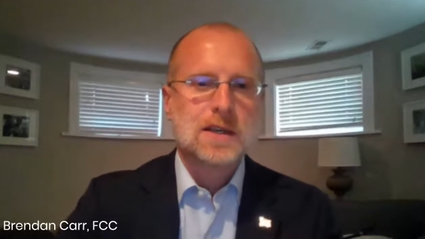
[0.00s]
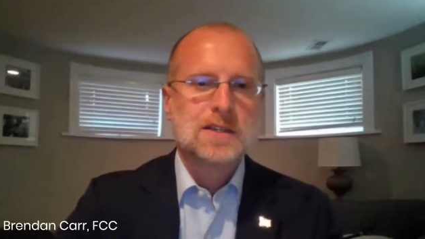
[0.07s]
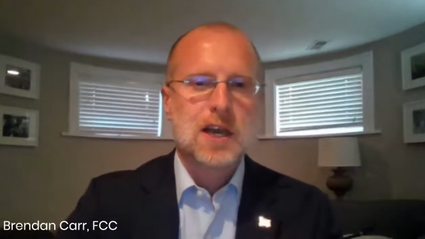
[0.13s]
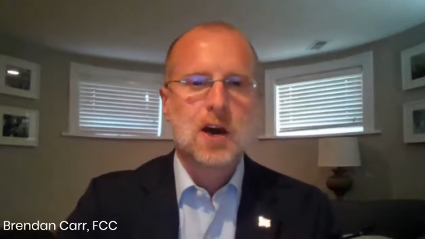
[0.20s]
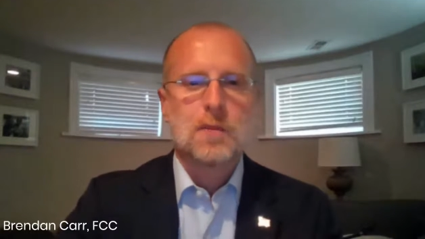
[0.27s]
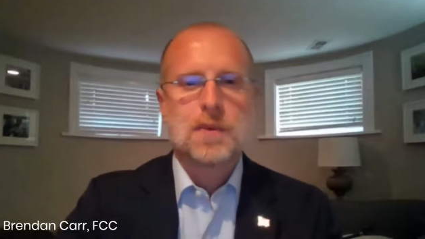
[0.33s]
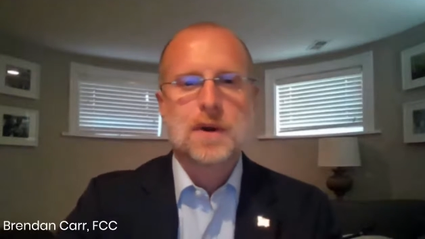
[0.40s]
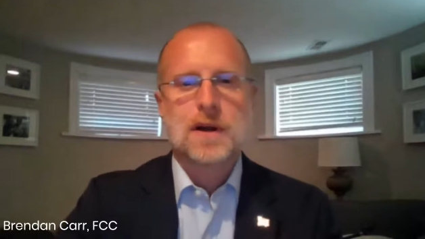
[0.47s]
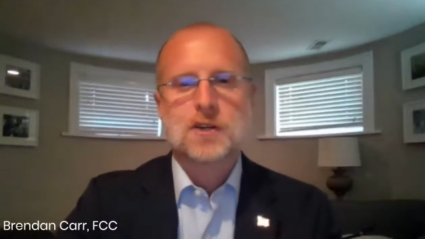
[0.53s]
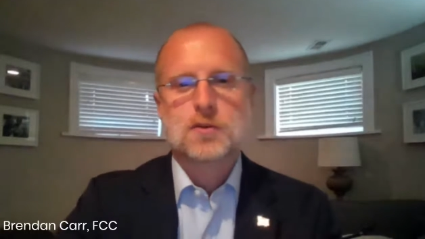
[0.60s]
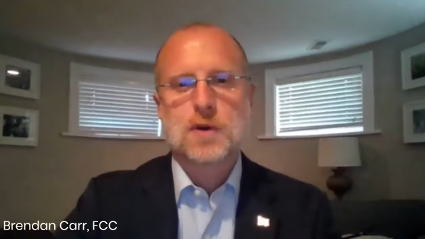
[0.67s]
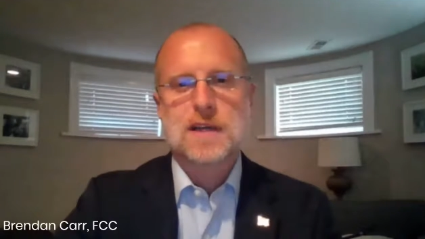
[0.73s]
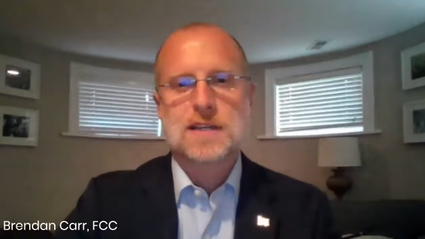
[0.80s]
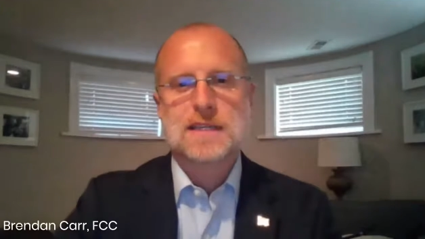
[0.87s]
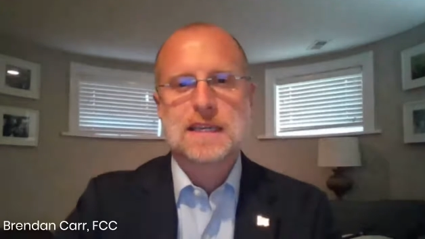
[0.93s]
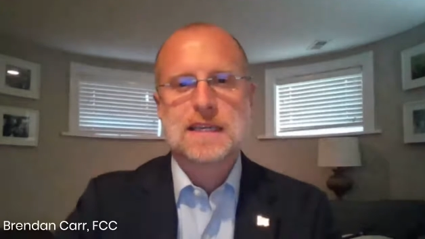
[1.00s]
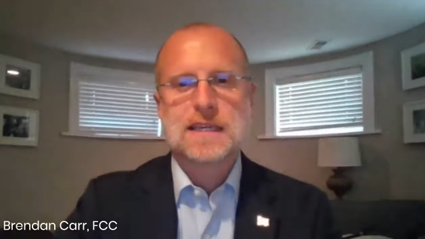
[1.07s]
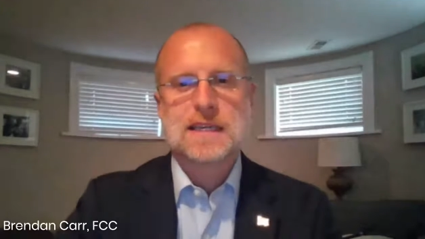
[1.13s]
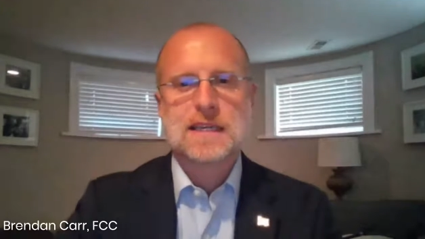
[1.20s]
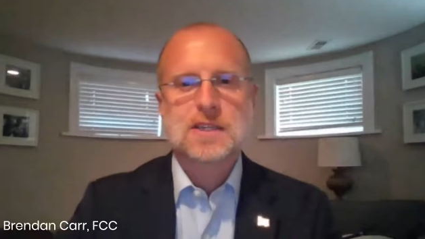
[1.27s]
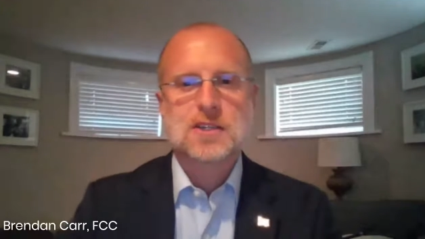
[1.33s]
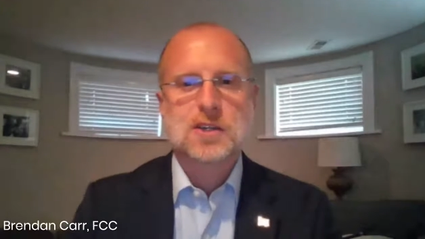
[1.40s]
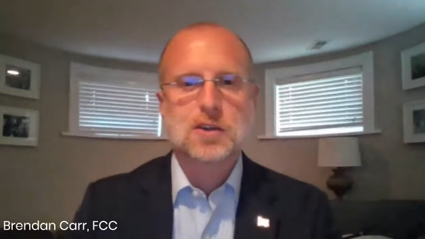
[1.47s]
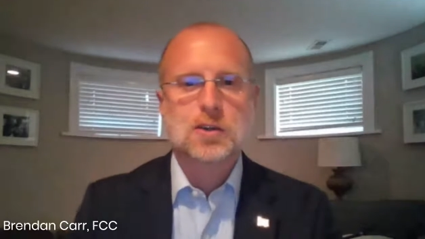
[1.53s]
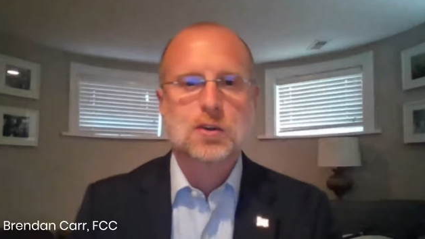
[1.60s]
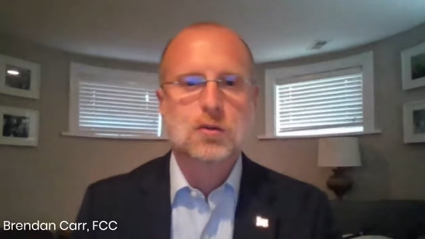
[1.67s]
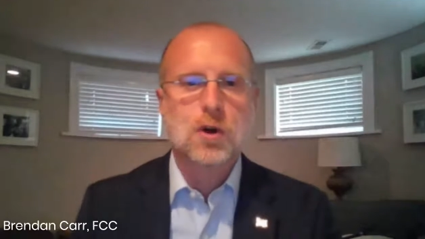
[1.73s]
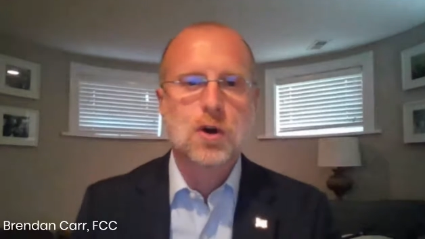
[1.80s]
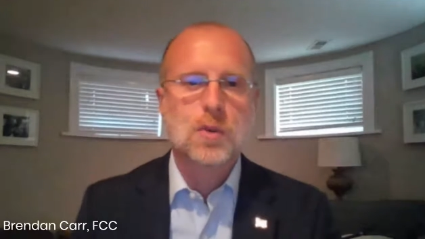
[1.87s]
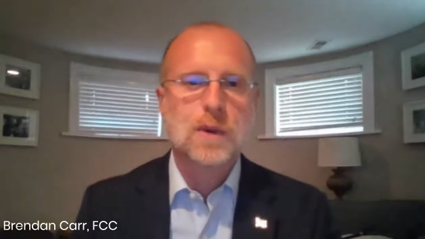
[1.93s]
to help address India's
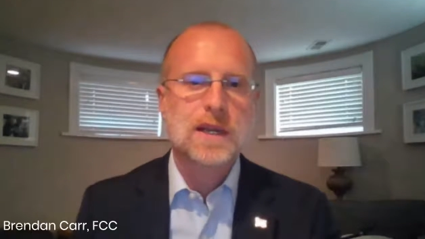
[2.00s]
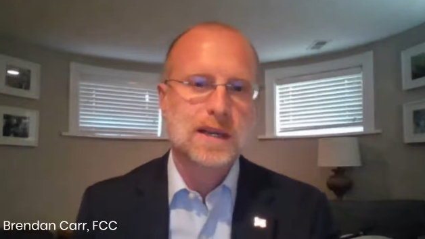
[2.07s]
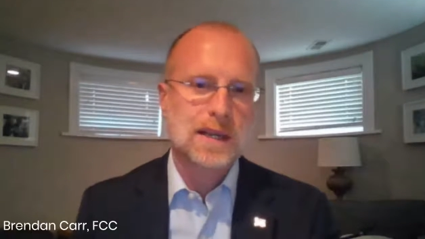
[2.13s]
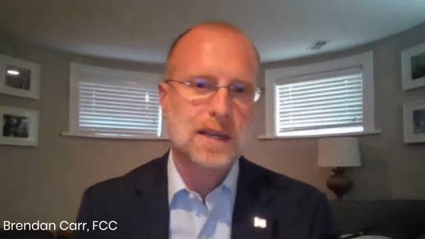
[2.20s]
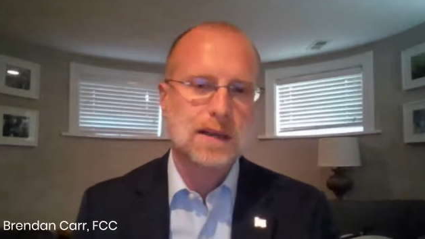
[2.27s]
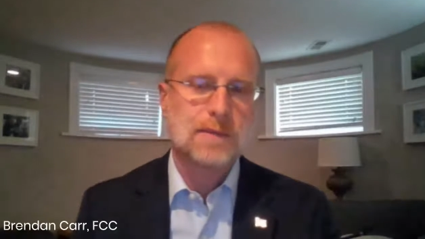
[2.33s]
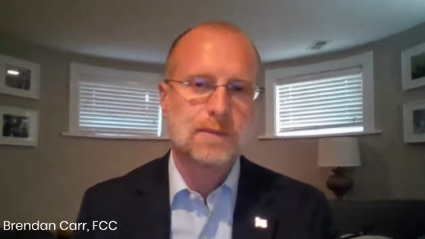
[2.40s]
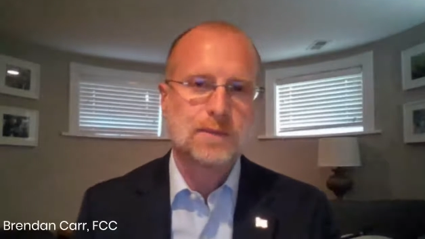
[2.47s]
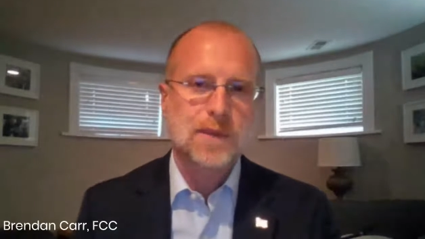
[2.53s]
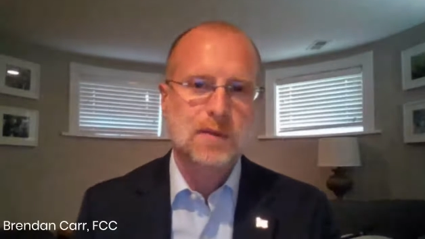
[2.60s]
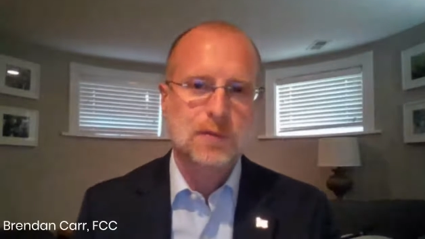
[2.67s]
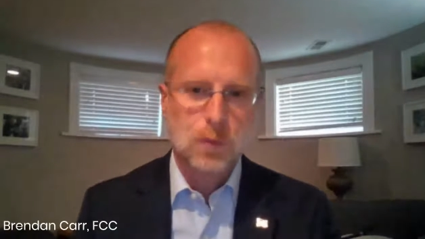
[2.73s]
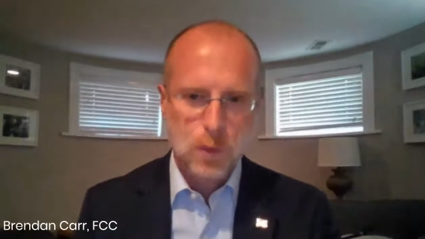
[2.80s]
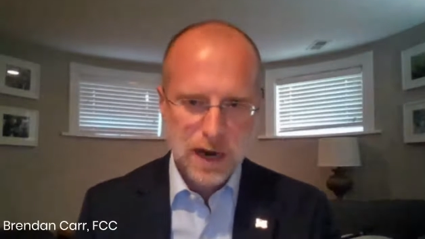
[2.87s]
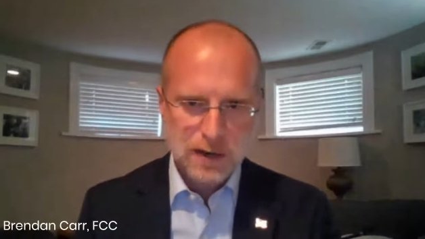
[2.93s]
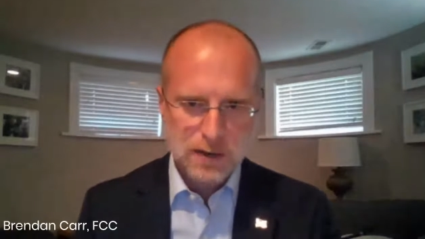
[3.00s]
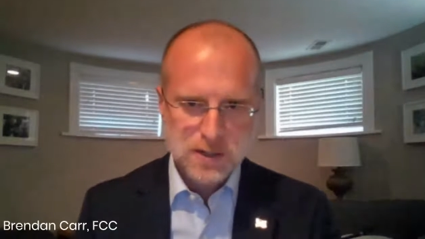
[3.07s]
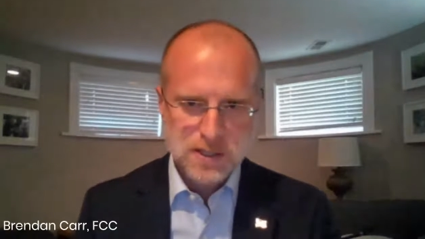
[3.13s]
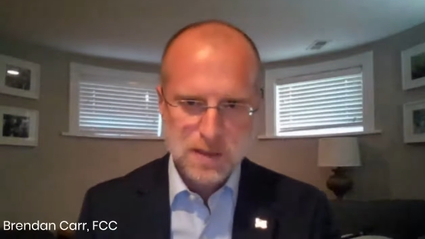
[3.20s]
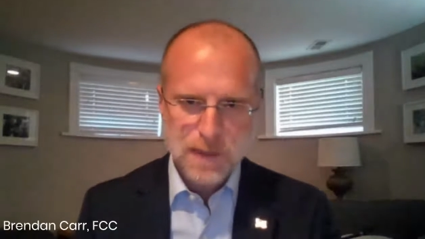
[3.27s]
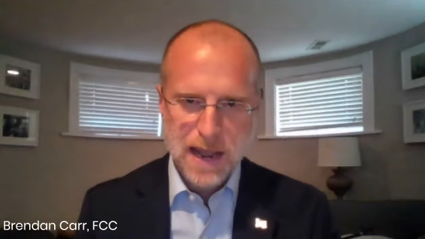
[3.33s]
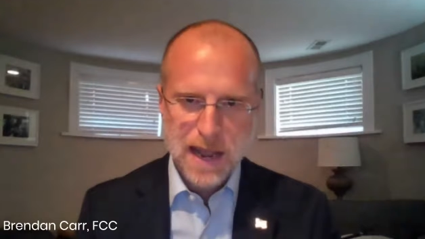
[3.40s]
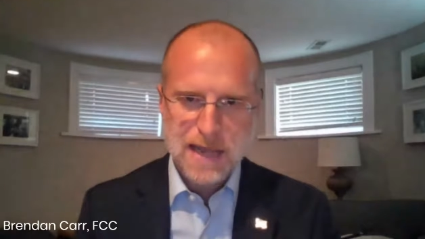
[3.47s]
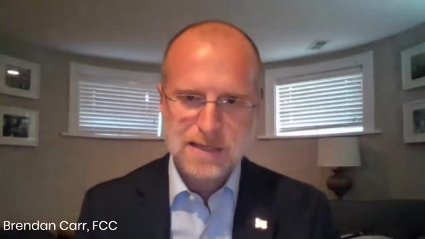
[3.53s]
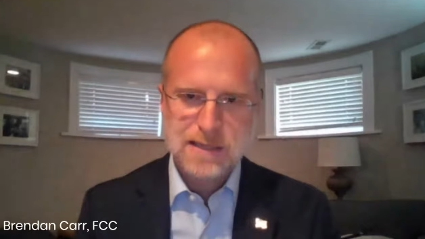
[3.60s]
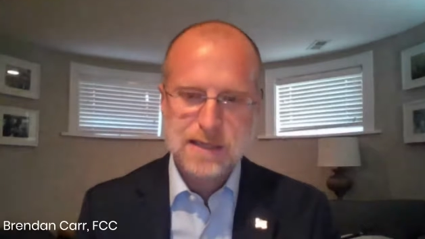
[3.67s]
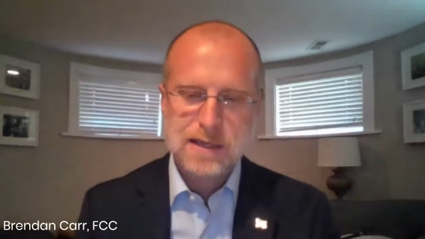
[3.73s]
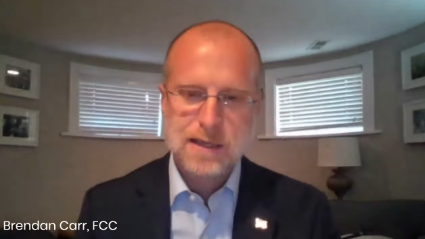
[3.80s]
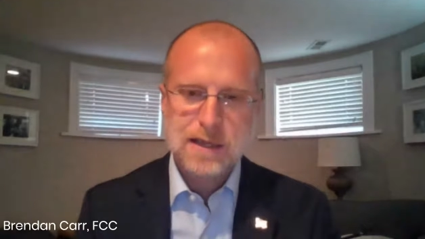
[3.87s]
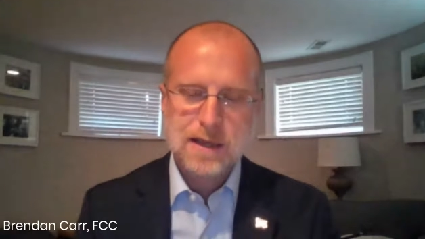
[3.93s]
growing need for wireless
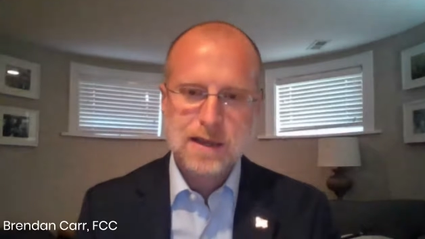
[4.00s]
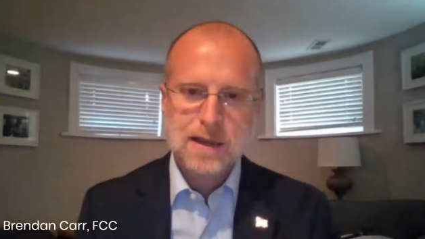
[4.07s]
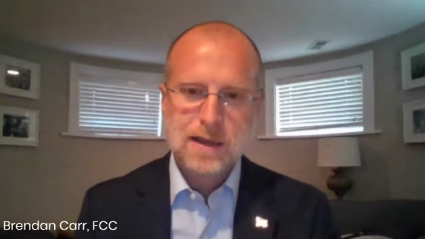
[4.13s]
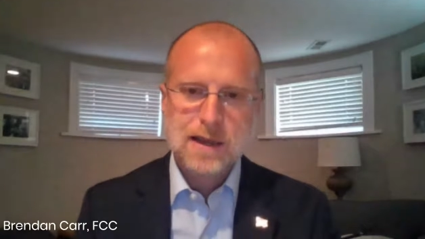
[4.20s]
capacity.